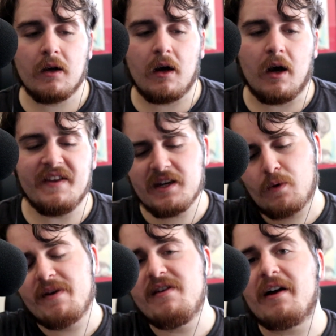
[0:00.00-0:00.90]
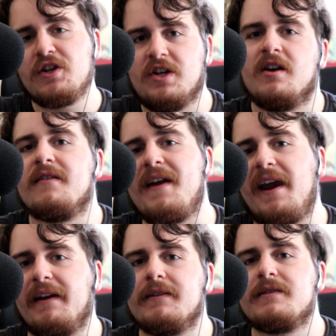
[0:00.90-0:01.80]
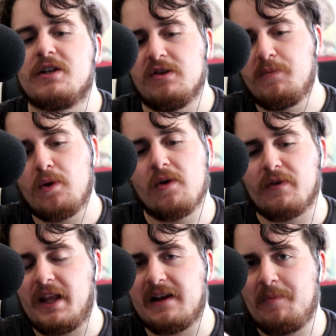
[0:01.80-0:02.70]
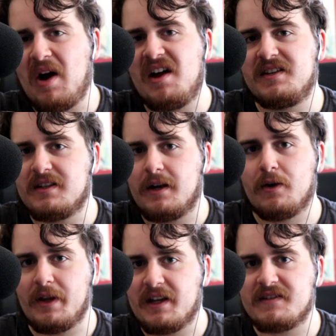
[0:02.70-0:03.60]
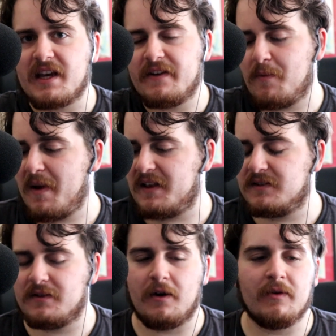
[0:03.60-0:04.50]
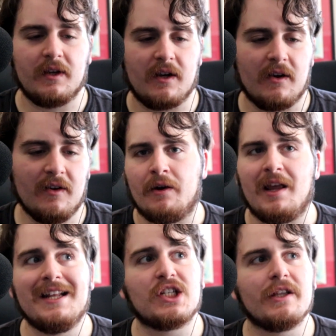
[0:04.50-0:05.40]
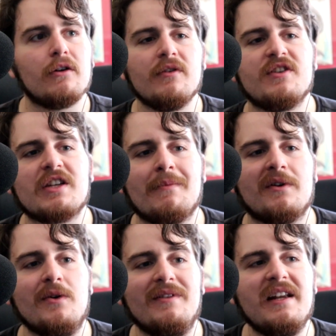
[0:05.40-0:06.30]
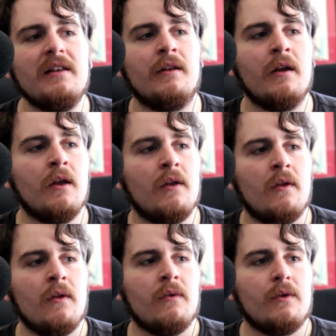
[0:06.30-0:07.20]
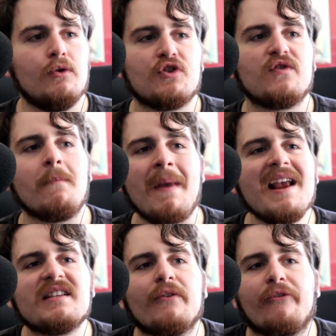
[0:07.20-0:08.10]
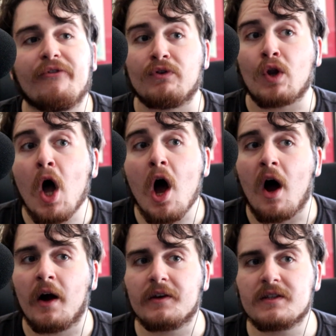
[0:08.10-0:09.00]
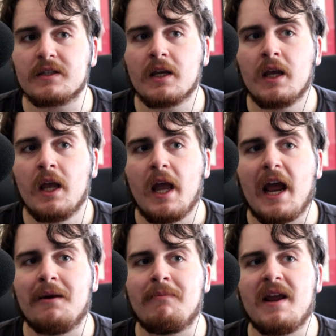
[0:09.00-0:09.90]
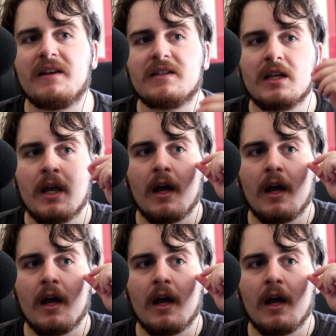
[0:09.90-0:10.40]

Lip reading: It's like a reduction of AIDS that you'd put over like a pasta or like inside of a pesto. You know, it's literally someone who just makes vlogs and makes